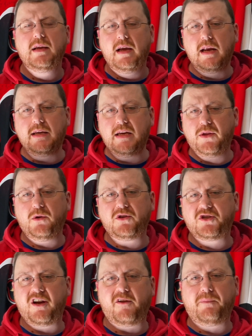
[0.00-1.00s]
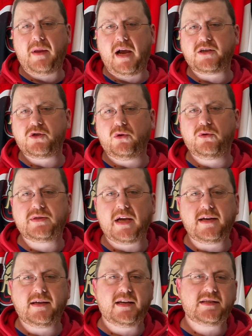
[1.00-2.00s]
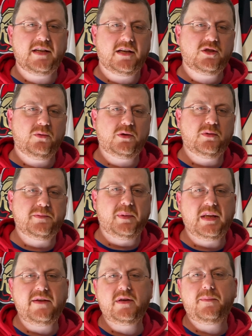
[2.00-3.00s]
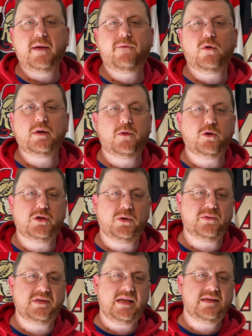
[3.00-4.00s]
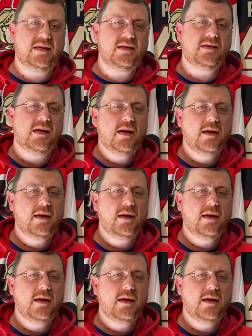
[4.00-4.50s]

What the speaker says: and neither is Jeff Blashill, who signed an extension, which was believed to be for another two seasons.